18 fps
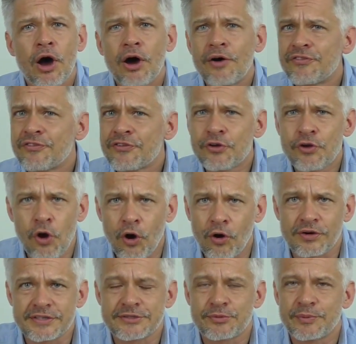Of
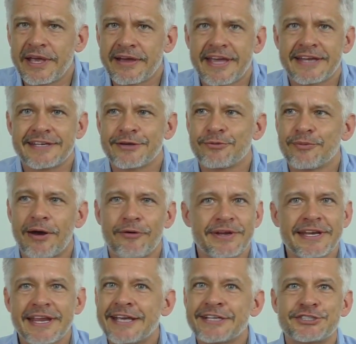course we are getting
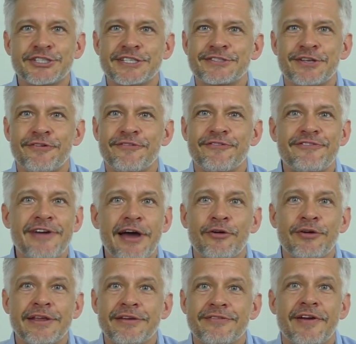worried. It's just
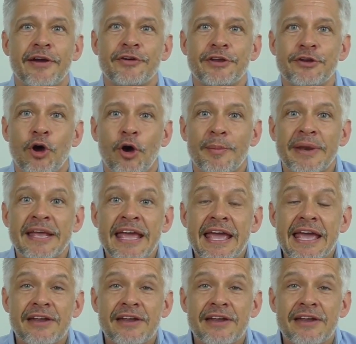very, very normal.